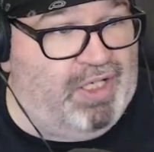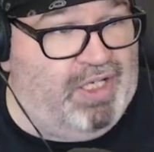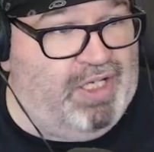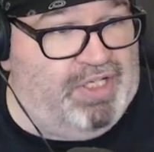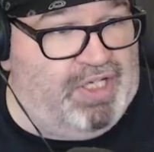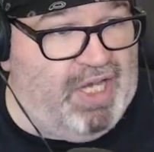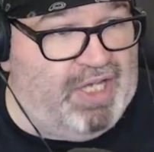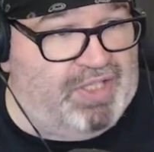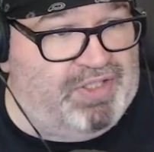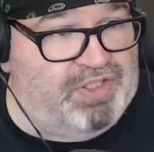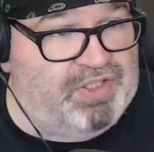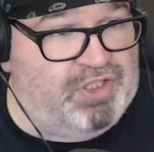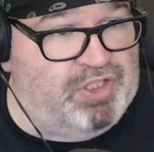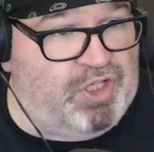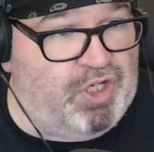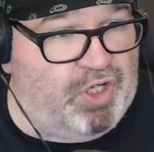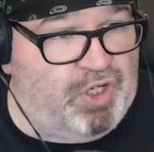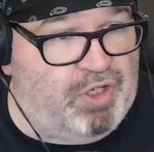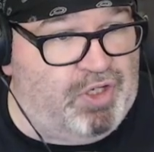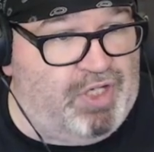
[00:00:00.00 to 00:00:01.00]
gets
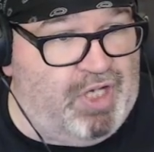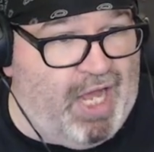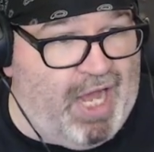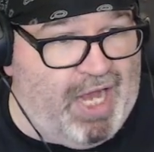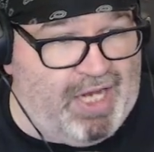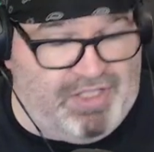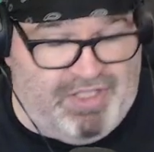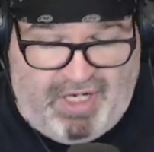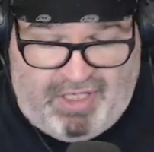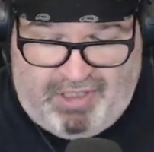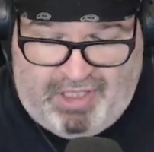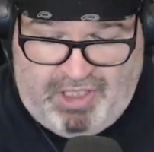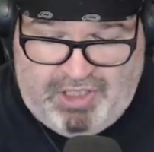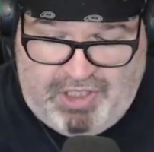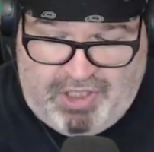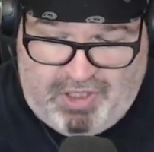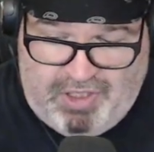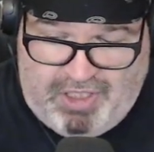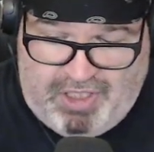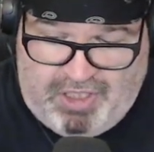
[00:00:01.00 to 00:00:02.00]
accidentally
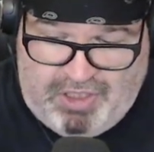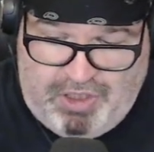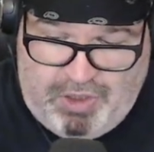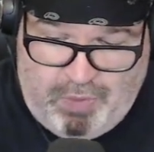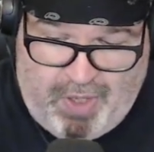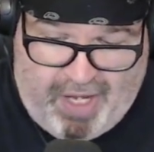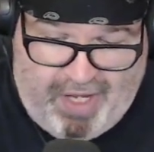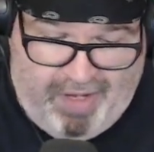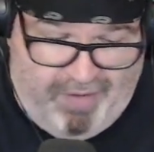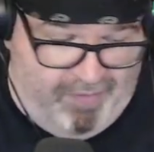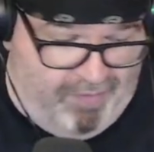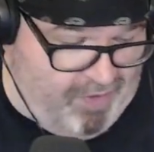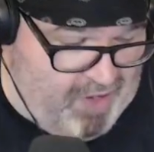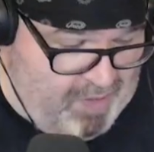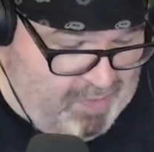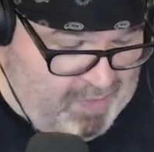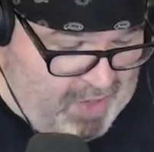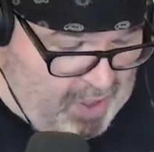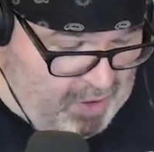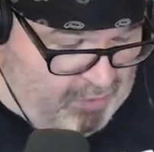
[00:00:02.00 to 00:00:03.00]
turned into a
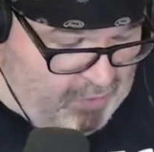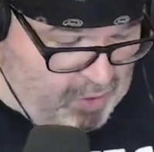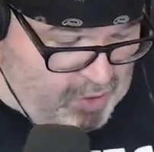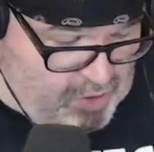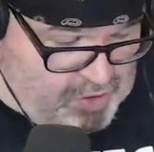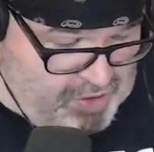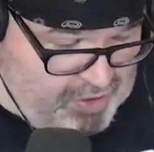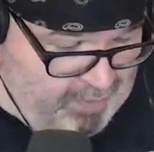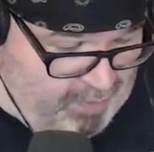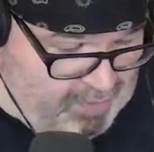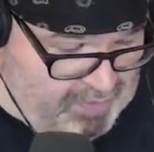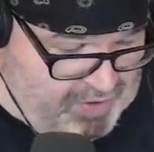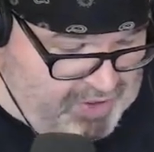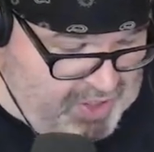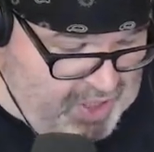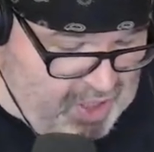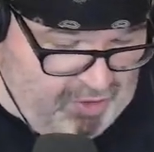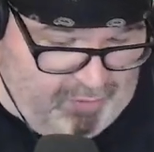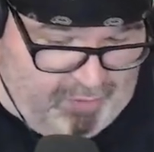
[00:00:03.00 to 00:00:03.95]
female version of himself